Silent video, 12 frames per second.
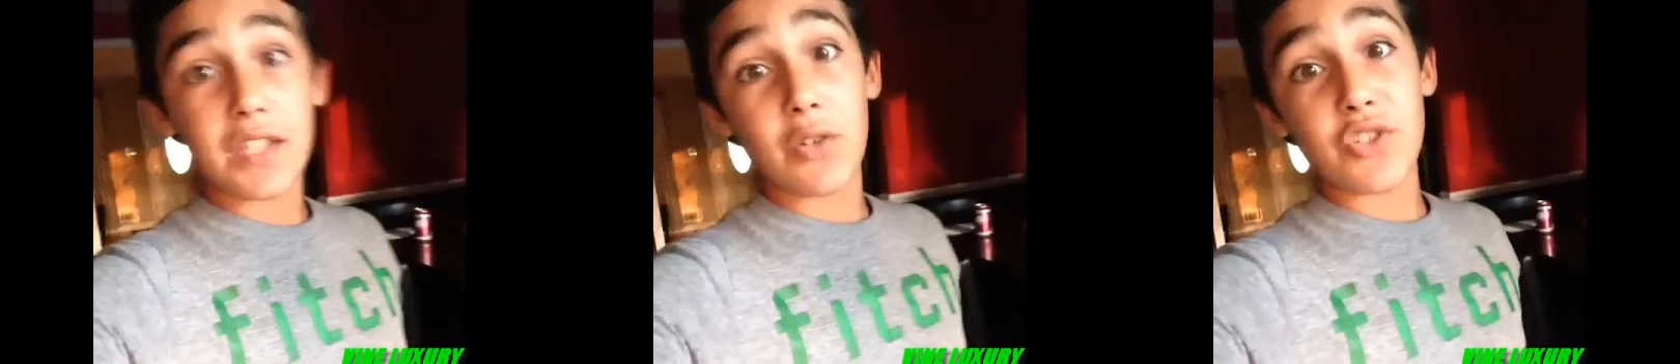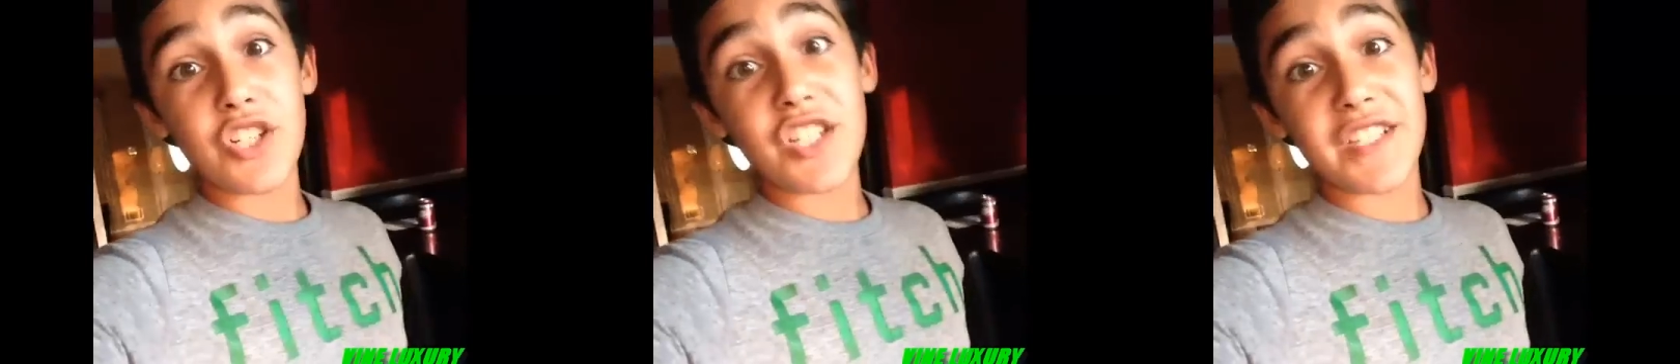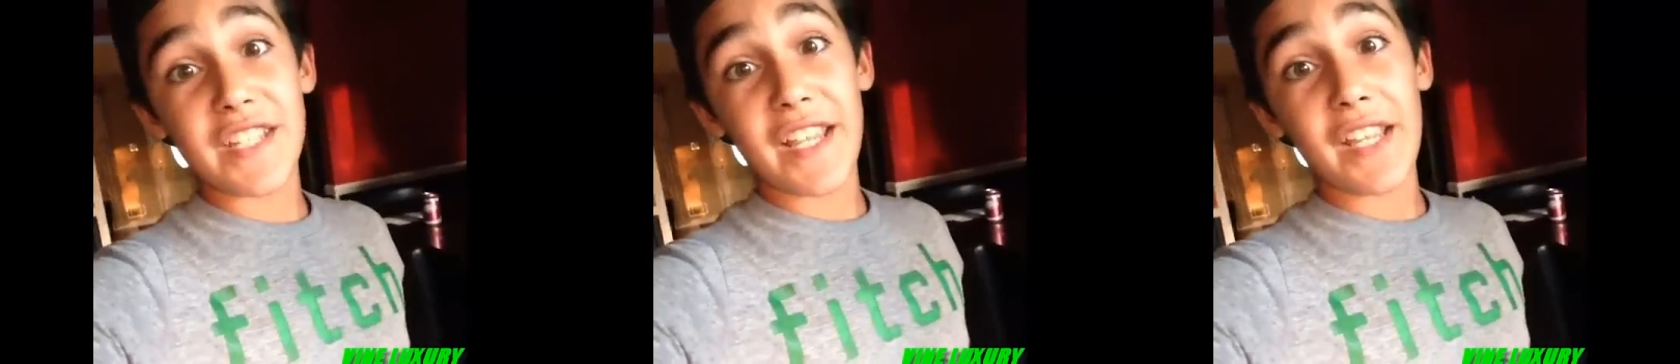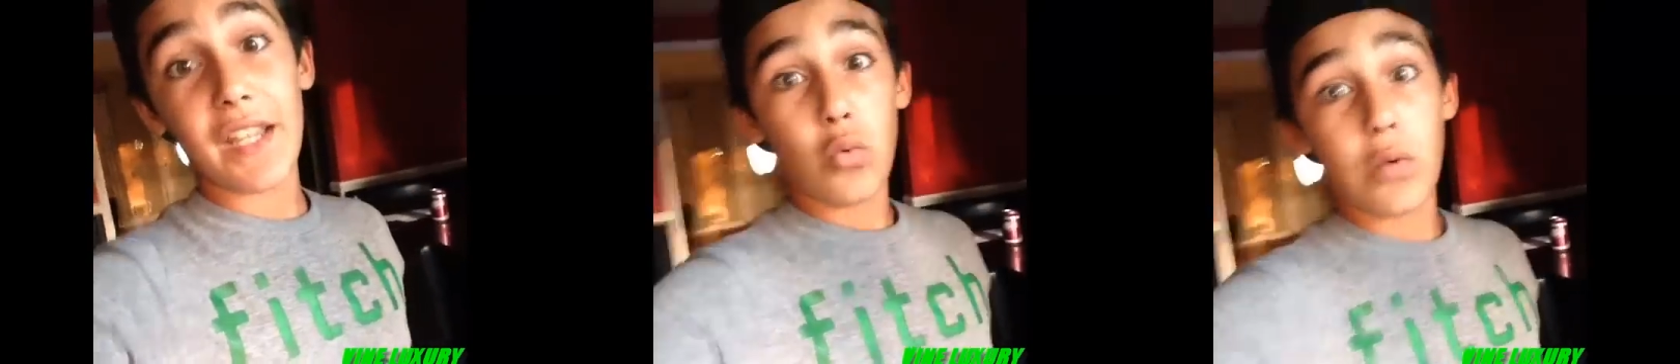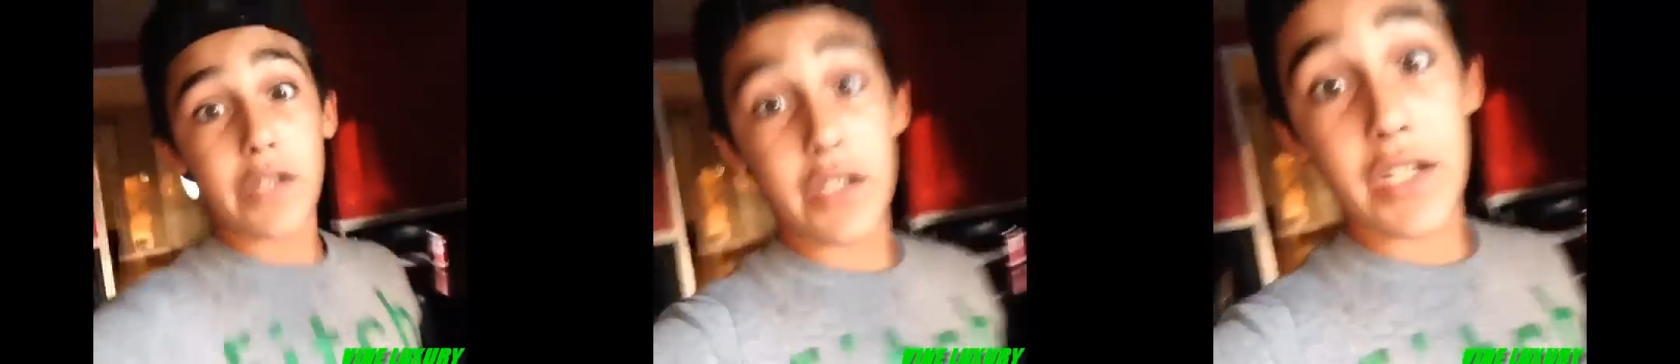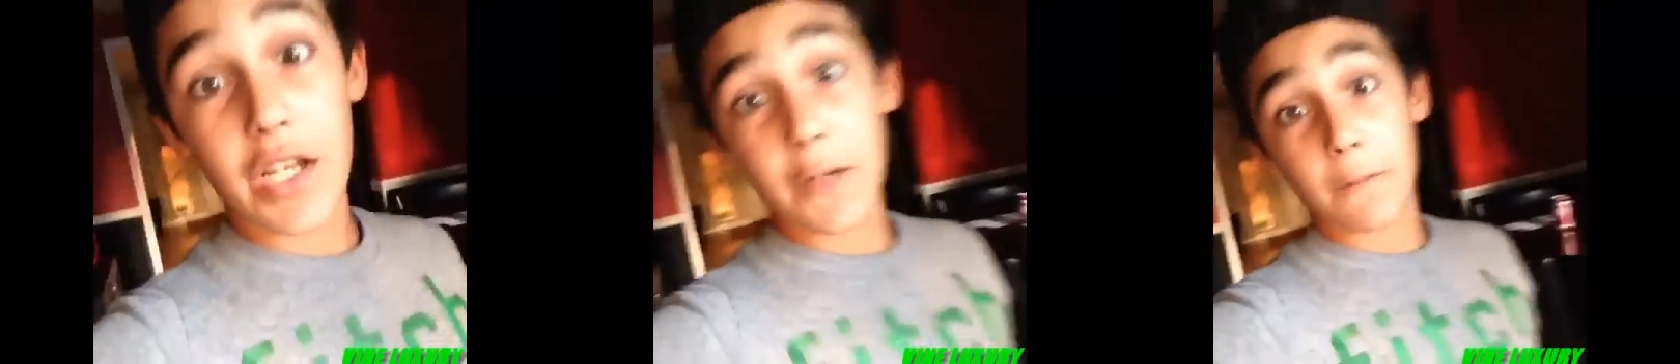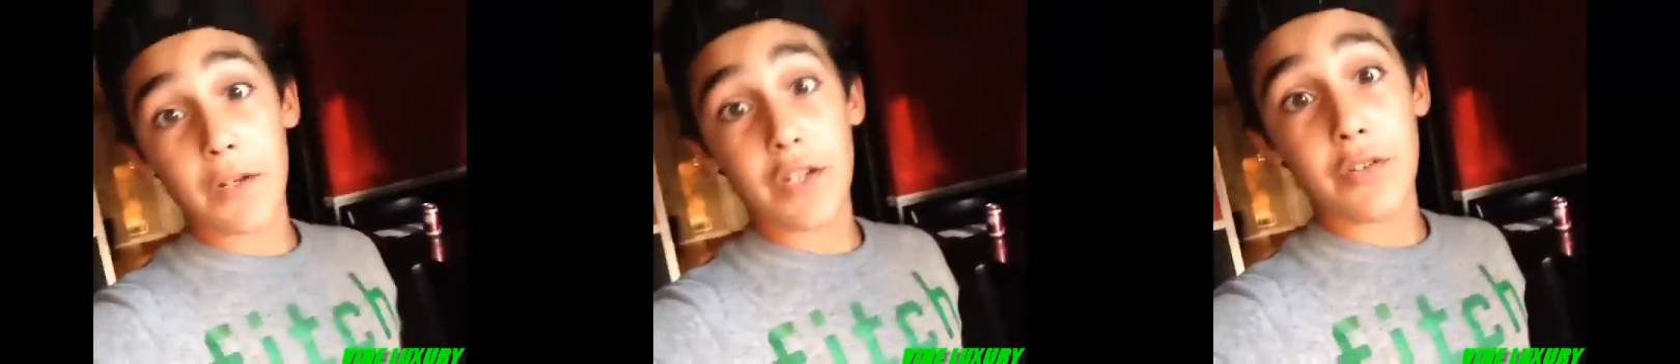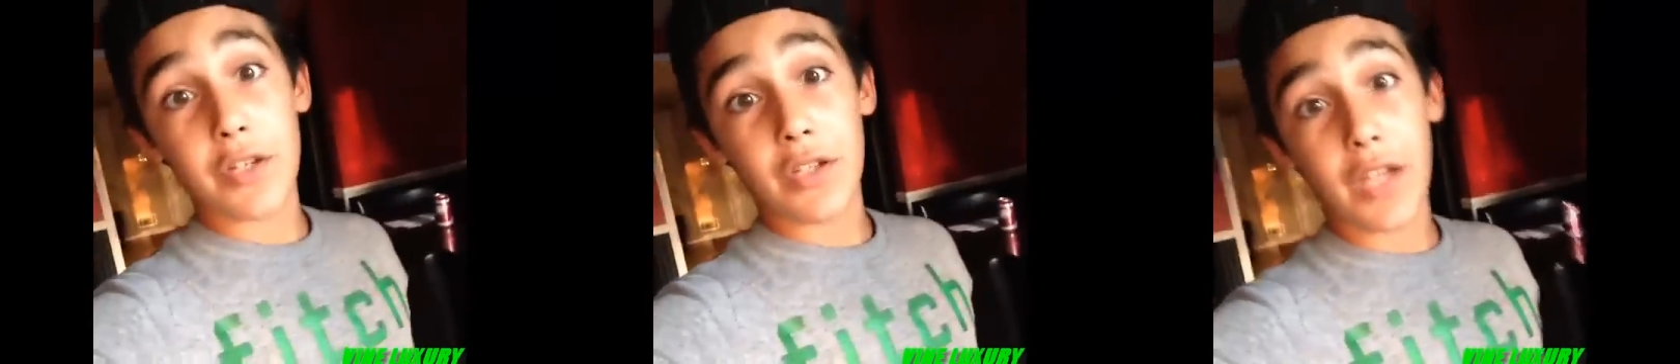Don't you just hate when you tell your friend
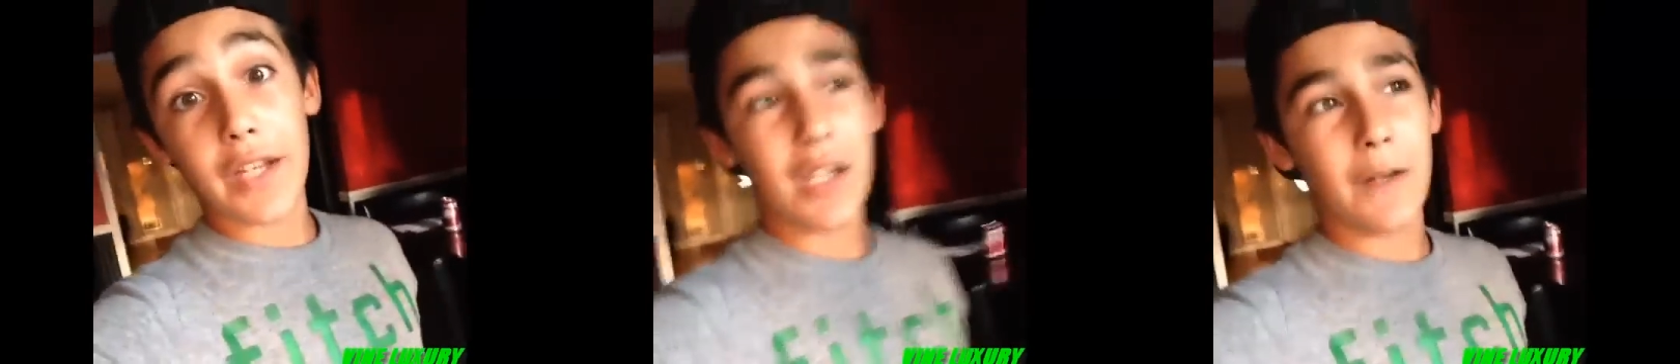who you like